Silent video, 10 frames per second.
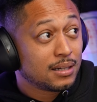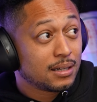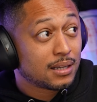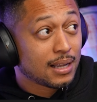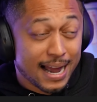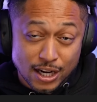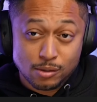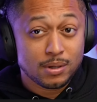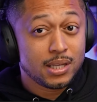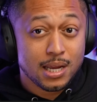Clash
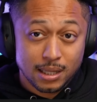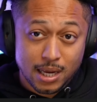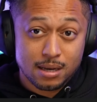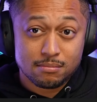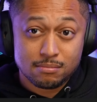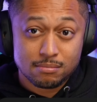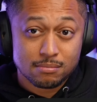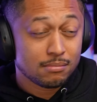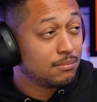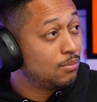of the Elite.
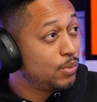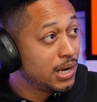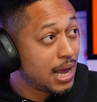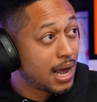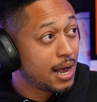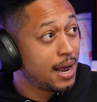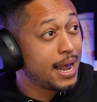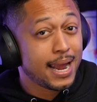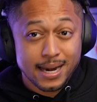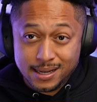We got
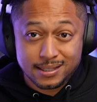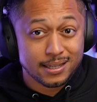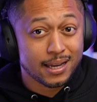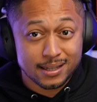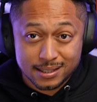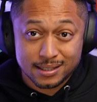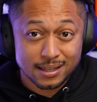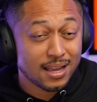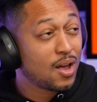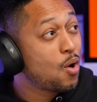86.
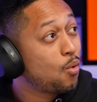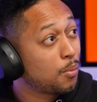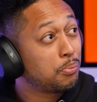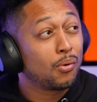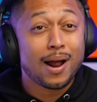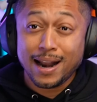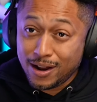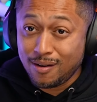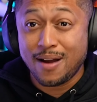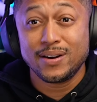We're probably
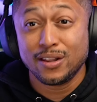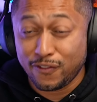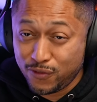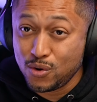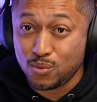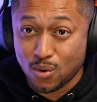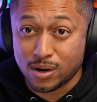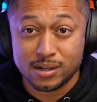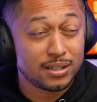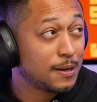going to have another Food
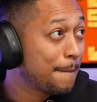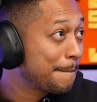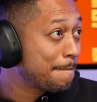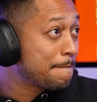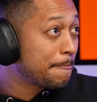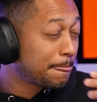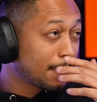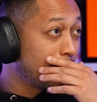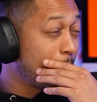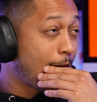Wars.
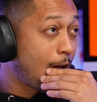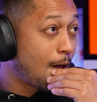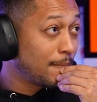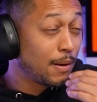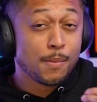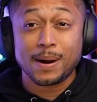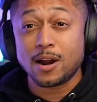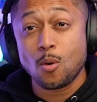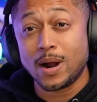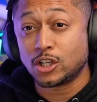Um, and we probably
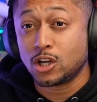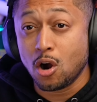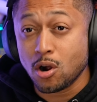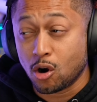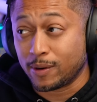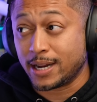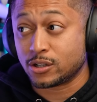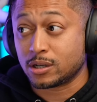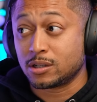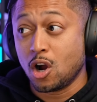going to watch Go-Go
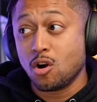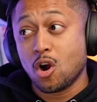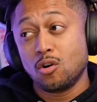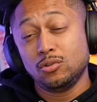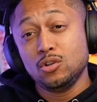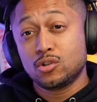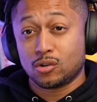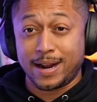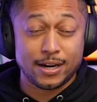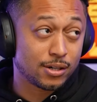Ranger. Go-Go Loser
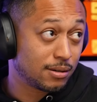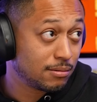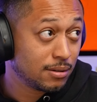Ranger.